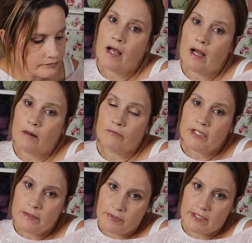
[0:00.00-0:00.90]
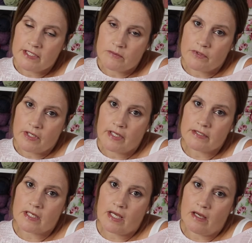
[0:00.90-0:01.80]
I'm really pleased with
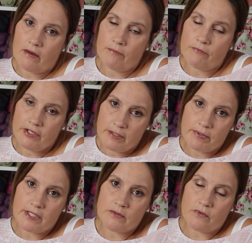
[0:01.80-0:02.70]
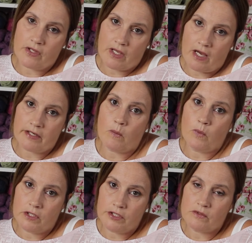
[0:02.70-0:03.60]
it. I'm really pleased with the yarn. I
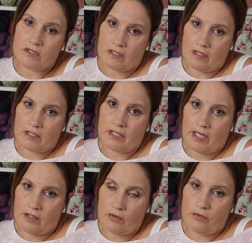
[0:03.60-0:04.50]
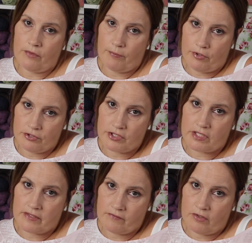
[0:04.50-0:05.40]
will use that yarn again on other
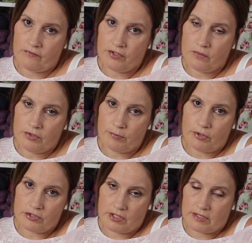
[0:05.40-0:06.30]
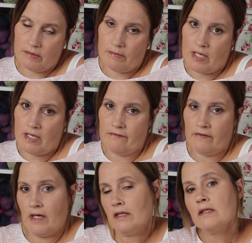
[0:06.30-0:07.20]
projects. I've got a few other projects in mind for
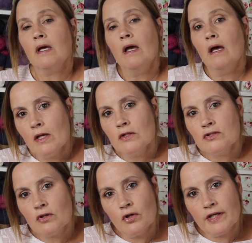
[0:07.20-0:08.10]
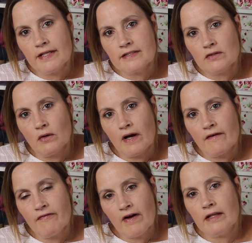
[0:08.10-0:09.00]
that. So yes, so I
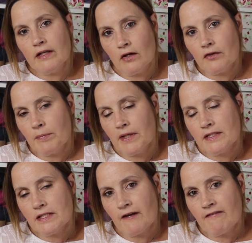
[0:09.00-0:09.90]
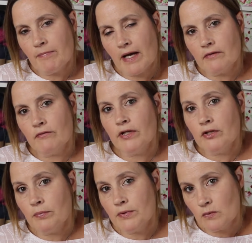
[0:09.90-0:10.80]
finally got the PDF pattern
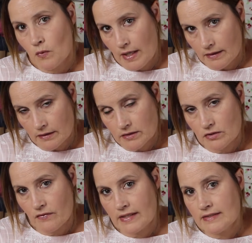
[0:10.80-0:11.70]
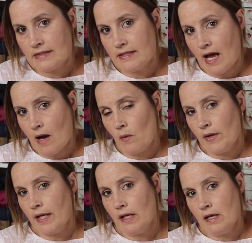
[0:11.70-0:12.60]
written up as well. So that's now
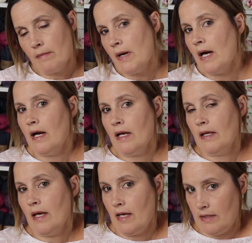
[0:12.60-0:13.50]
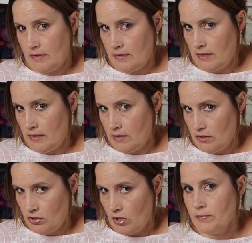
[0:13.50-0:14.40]
in my Etsy
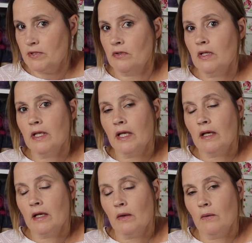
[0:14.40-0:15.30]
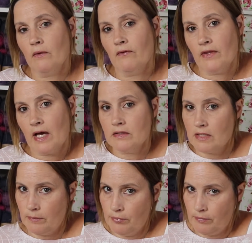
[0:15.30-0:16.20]
shop. So the link for that
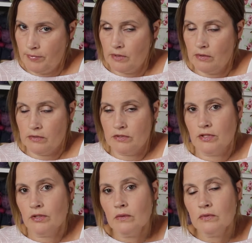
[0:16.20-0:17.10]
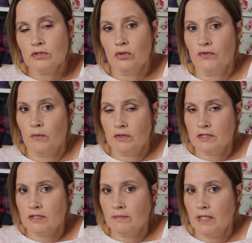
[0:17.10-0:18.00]
I'll put below too. So if you
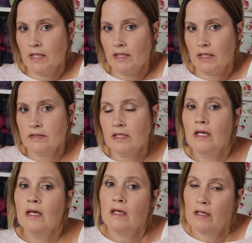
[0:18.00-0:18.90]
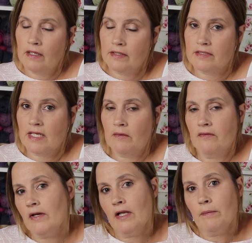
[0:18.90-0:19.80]
wanted to make it, it's now
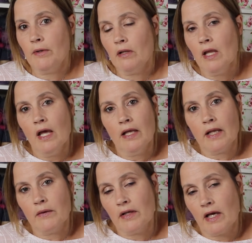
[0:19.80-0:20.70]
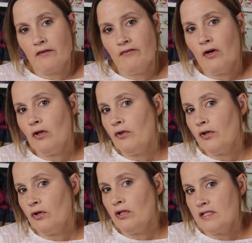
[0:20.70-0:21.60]
available. Now you can either follow the
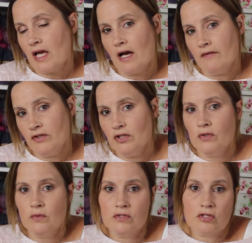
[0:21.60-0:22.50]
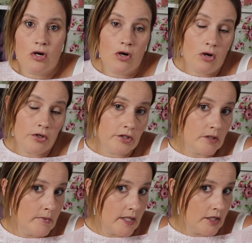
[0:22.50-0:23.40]
colours that I've used, or you
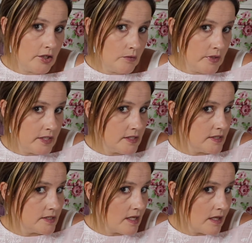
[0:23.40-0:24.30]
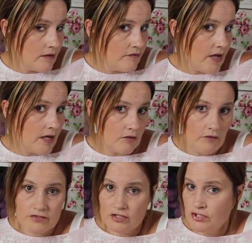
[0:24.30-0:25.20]
can make it unique to yourself and
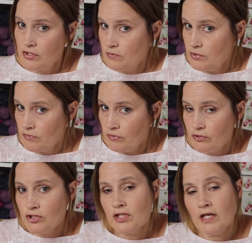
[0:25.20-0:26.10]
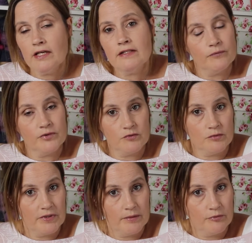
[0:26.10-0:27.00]
obviously choose your own shade, which
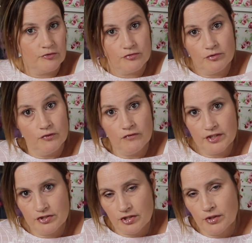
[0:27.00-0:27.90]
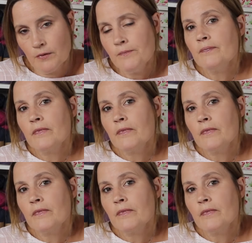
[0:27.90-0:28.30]
would be lovely too.